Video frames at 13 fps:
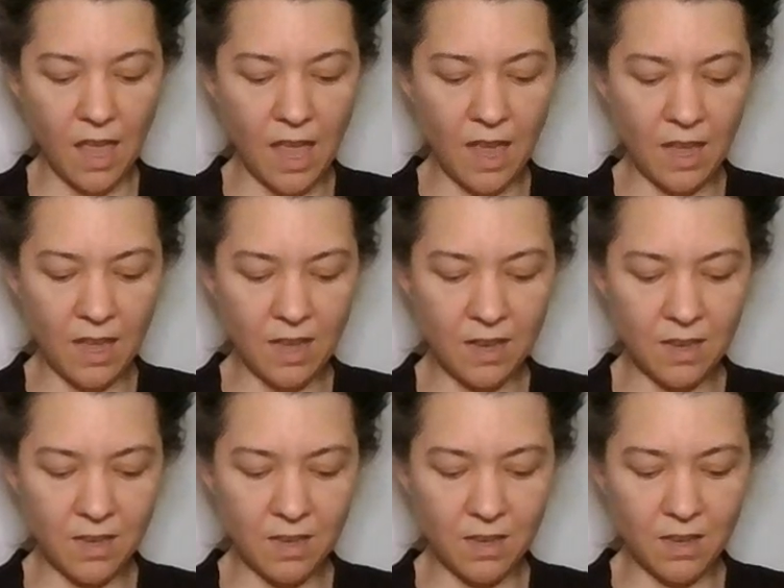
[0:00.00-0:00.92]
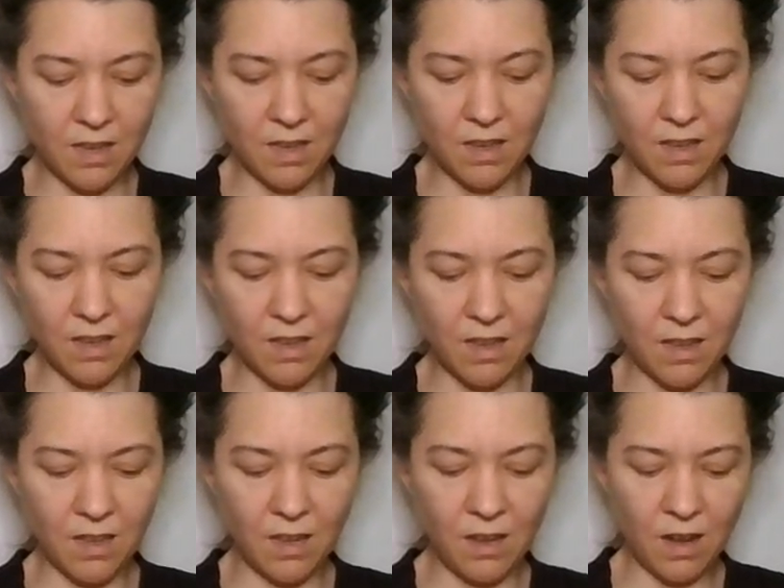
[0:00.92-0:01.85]
And,
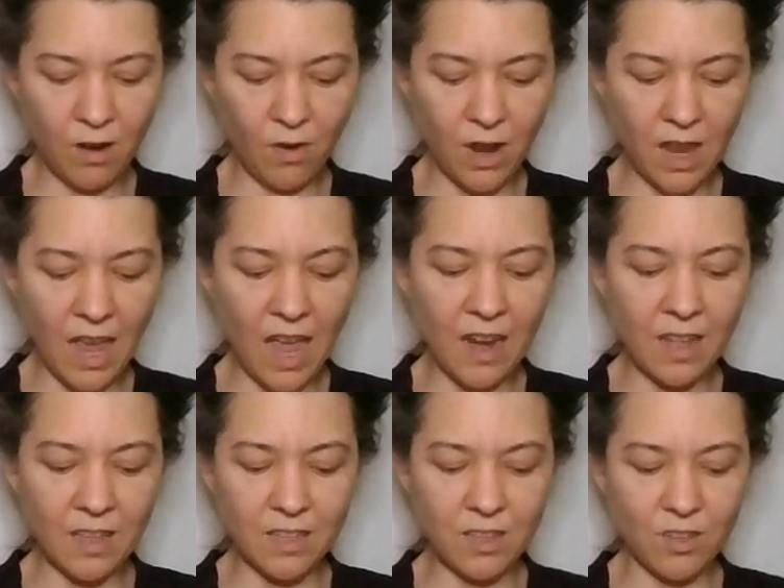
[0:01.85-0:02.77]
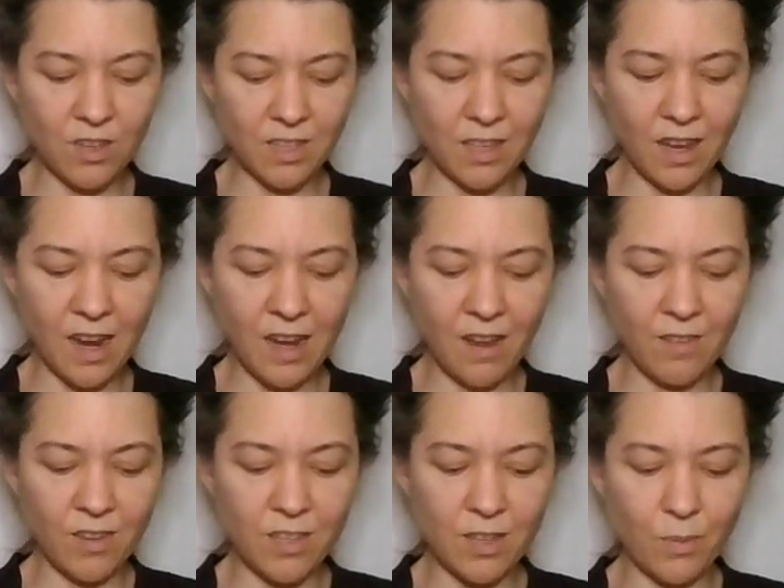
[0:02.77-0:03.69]
you know, again, it's just kind
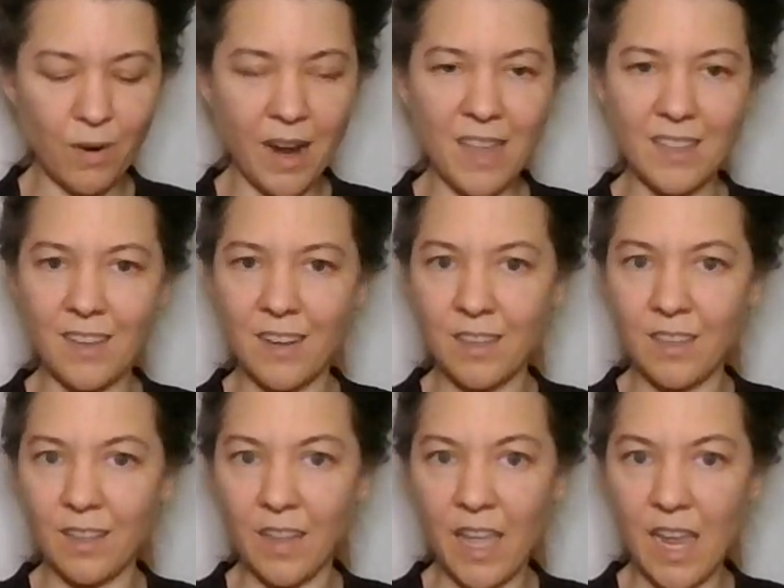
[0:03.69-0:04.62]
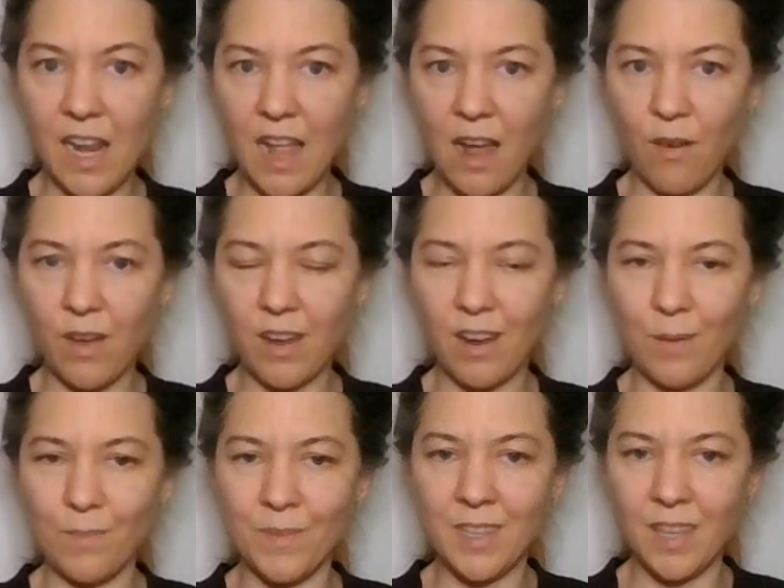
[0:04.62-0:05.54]
of a surprise and a delight how it
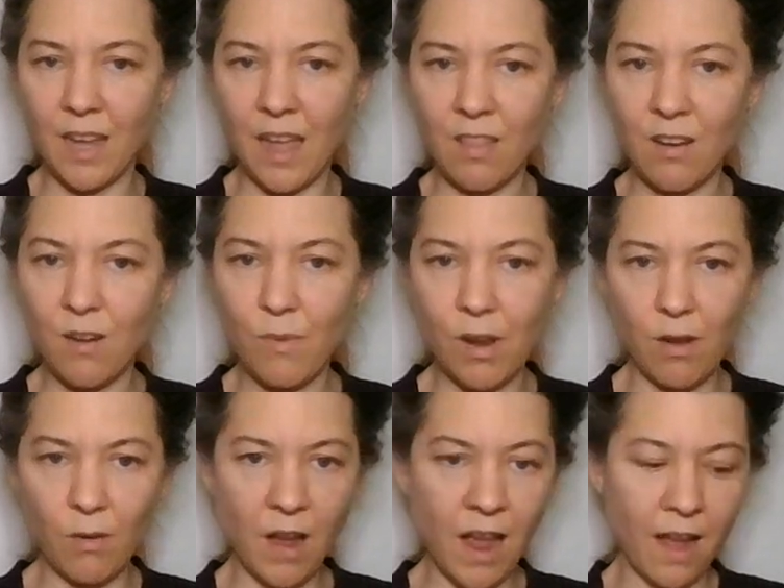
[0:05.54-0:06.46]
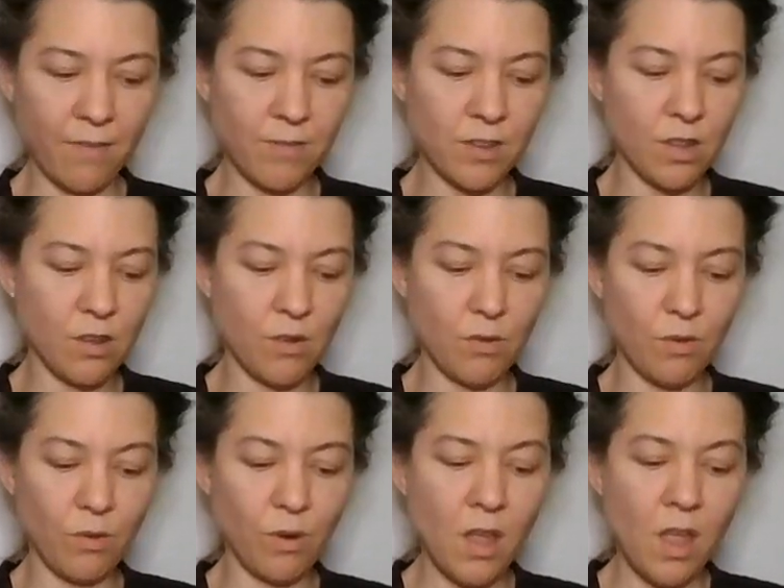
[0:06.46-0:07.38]
comes together. We don't have
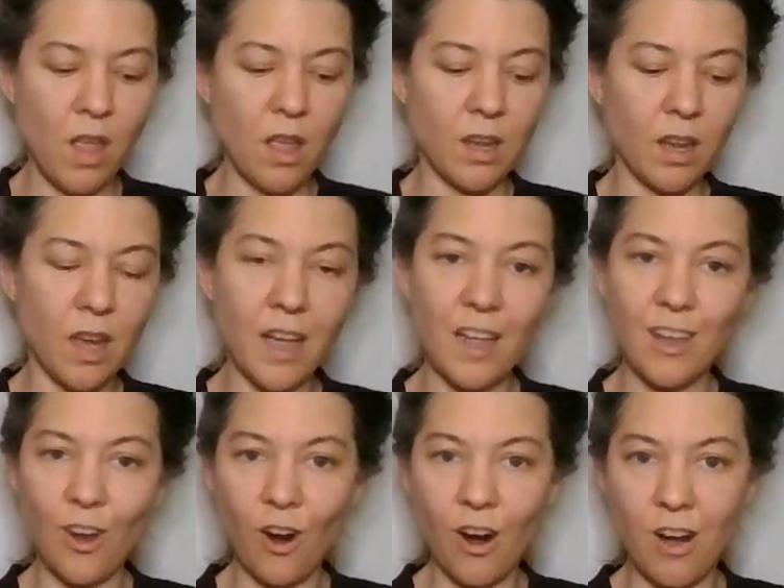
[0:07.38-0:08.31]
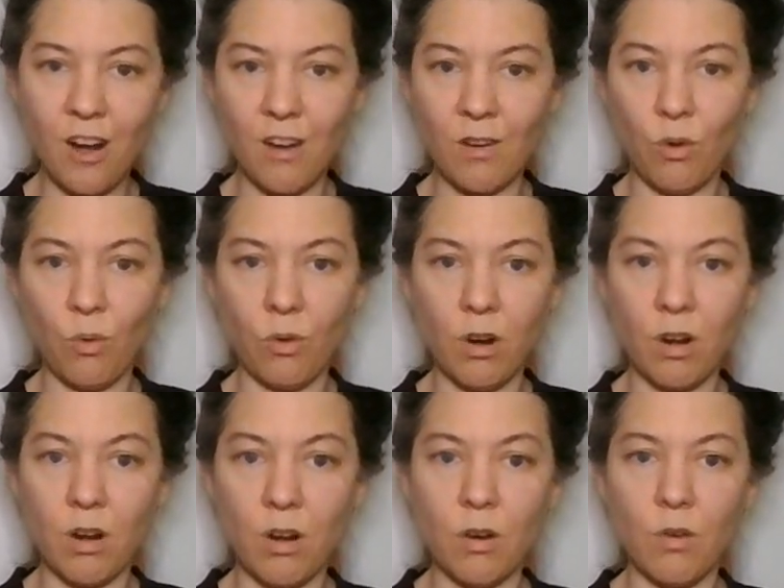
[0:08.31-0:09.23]
to cut yarn
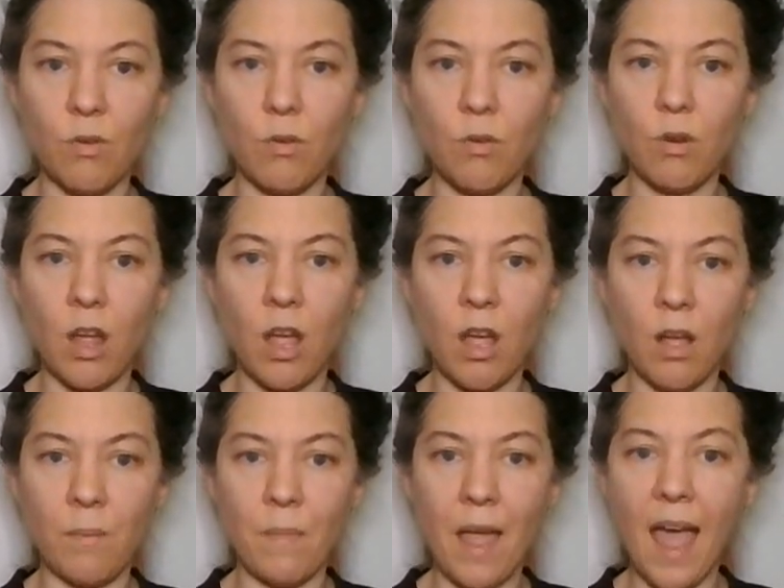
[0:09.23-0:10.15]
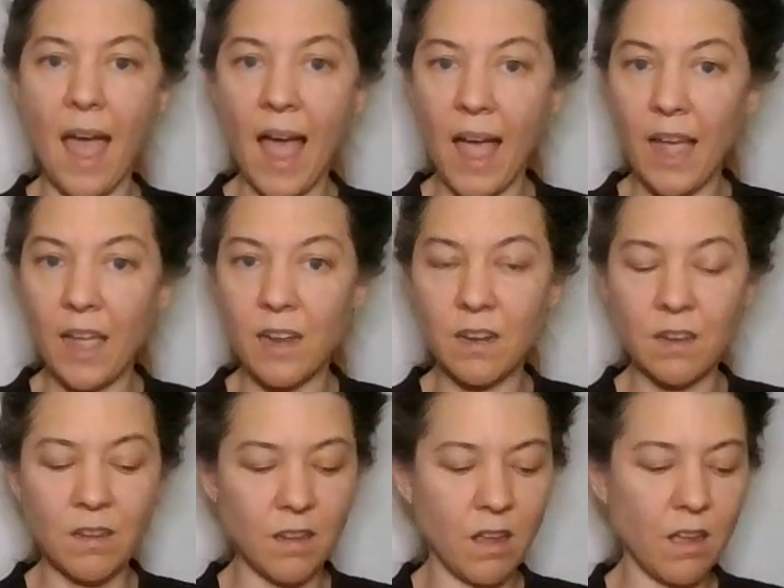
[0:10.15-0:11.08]
or um,
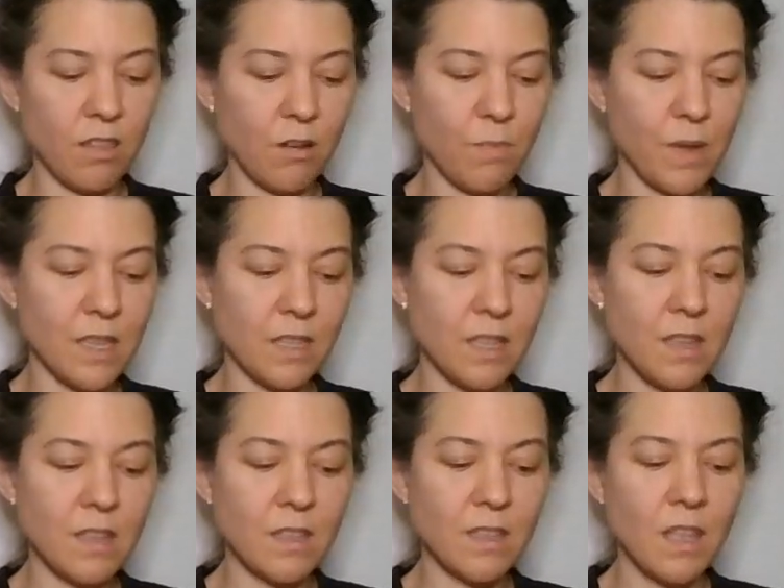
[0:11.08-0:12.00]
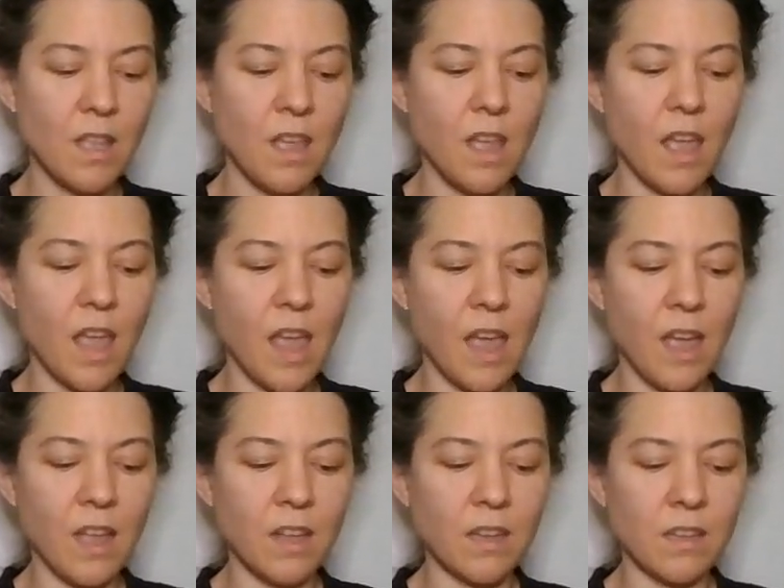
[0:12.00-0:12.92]
add other pieces.
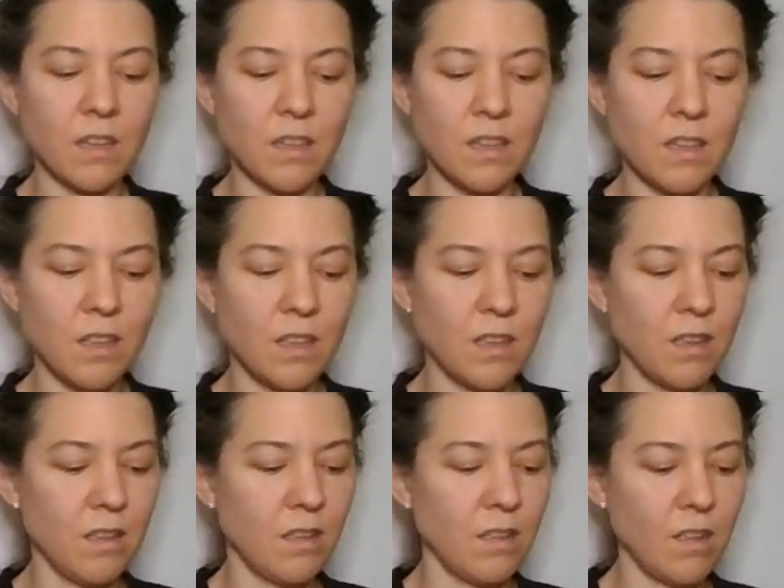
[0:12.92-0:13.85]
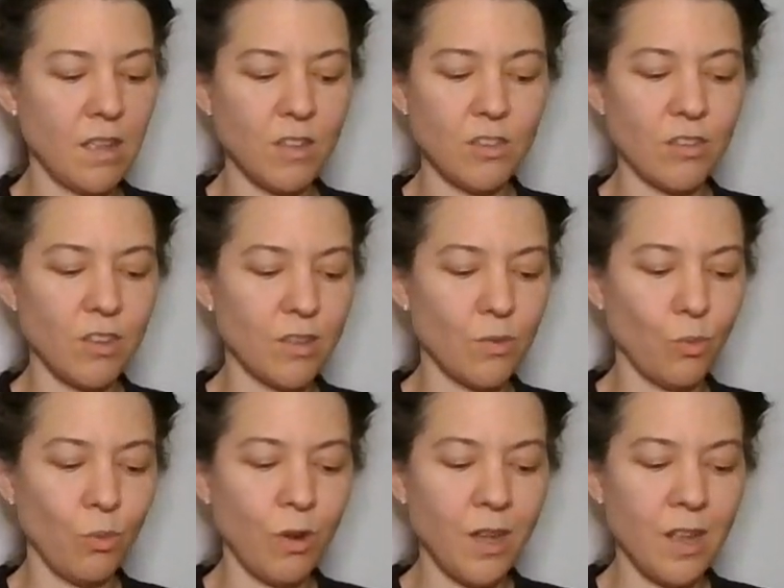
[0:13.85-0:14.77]
And it's just
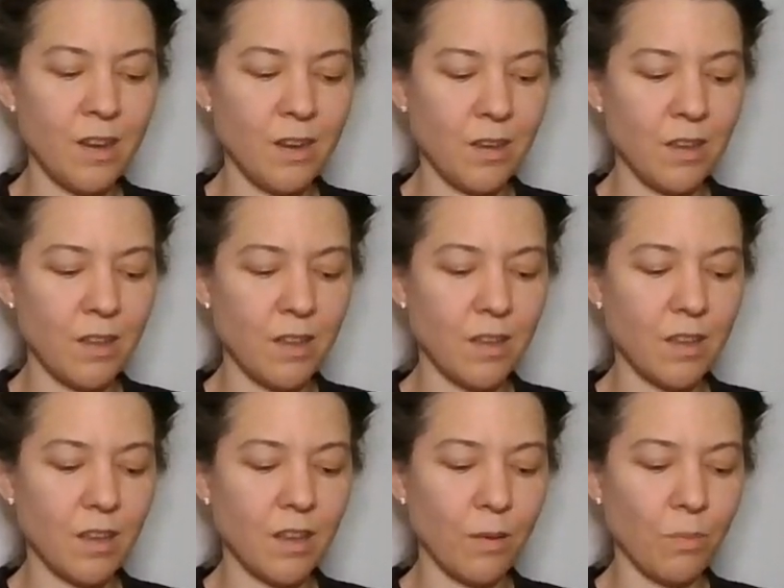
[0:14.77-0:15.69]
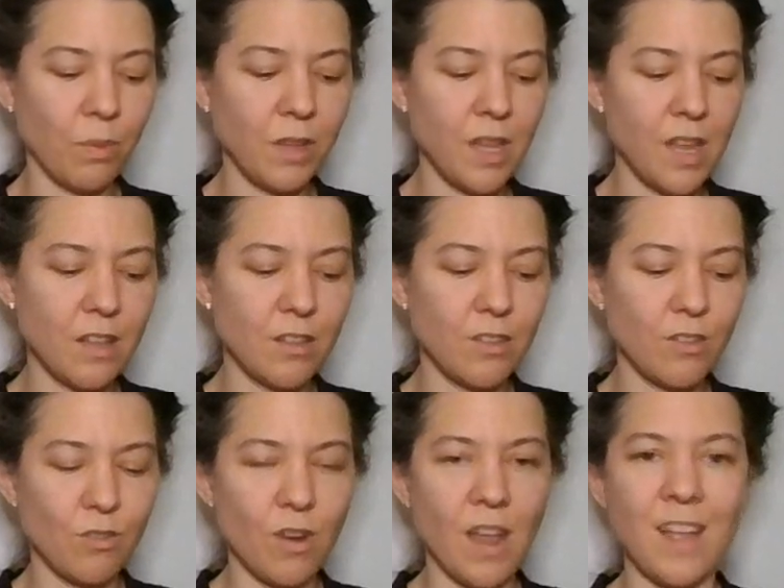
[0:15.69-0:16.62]
one complete
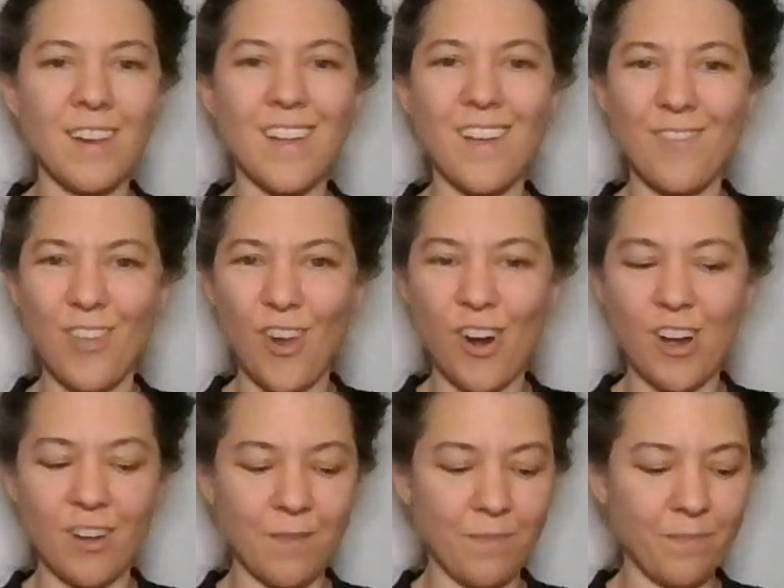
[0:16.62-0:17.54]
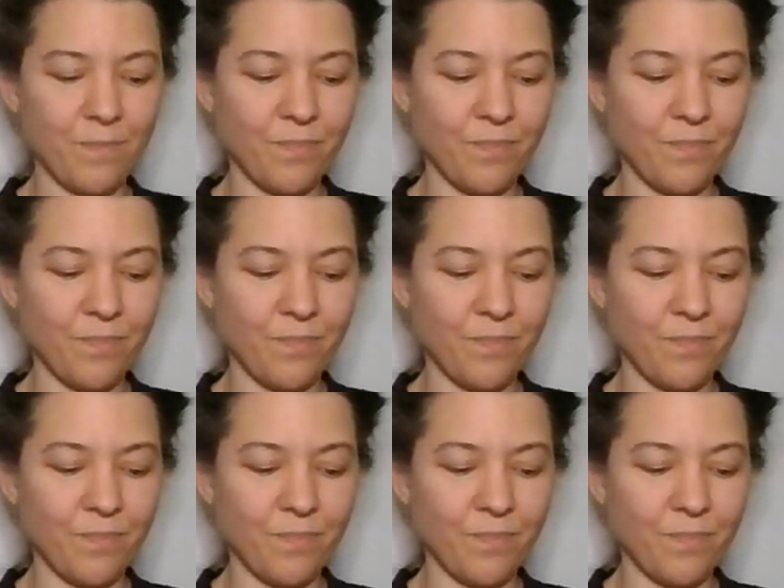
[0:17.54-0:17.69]
strand of yarn.